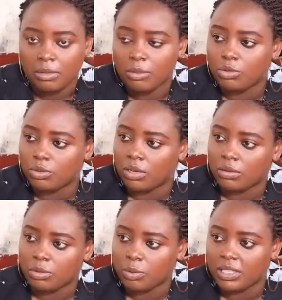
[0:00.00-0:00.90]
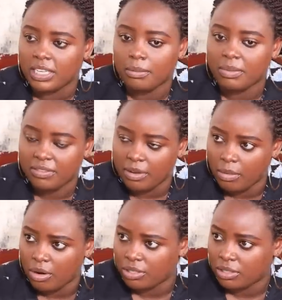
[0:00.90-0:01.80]
Maybe utupatie a brief
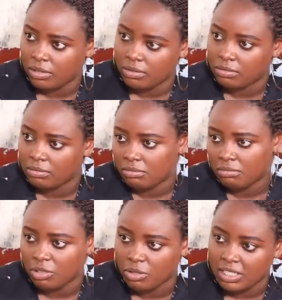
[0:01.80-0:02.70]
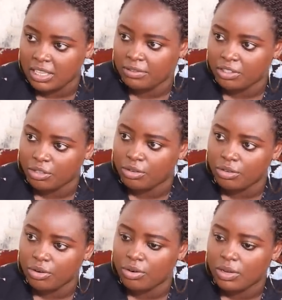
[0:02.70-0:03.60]
about yourself
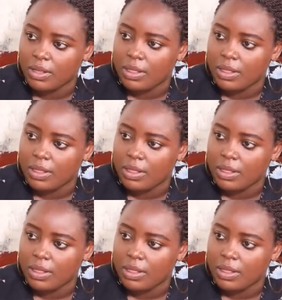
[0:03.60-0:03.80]
kidogo.